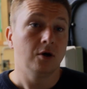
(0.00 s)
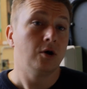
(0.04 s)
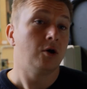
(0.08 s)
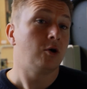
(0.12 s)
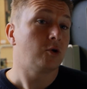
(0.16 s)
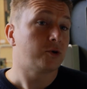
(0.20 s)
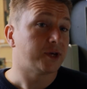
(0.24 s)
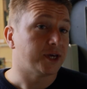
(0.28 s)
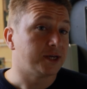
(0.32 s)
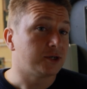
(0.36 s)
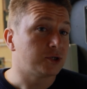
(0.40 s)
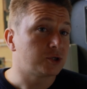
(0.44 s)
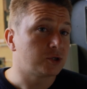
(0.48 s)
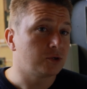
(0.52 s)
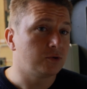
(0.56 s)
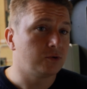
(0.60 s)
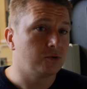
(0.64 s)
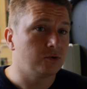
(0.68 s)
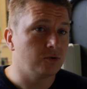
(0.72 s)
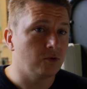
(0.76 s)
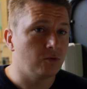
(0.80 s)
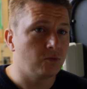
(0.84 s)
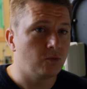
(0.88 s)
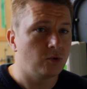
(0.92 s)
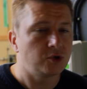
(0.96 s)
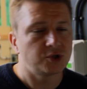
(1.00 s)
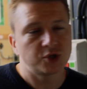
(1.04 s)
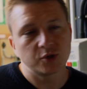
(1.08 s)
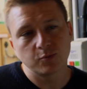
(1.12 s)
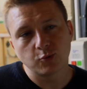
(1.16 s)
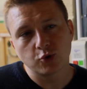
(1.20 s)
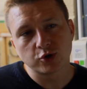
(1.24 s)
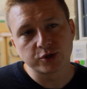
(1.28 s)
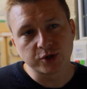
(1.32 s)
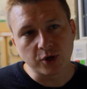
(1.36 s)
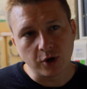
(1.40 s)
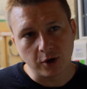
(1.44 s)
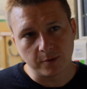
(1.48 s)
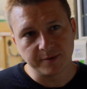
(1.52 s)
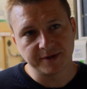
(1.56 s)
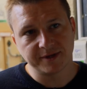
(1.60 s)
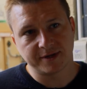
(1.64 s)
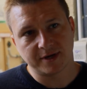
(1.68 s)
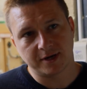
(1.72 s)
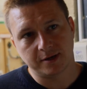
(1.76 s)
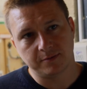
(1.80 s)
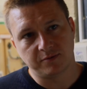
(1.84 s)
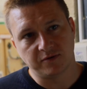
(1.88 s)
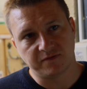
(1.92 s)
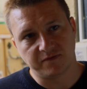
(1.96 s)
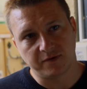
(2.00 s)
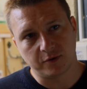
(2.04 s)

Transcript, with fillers: Okay, so what's the most common type of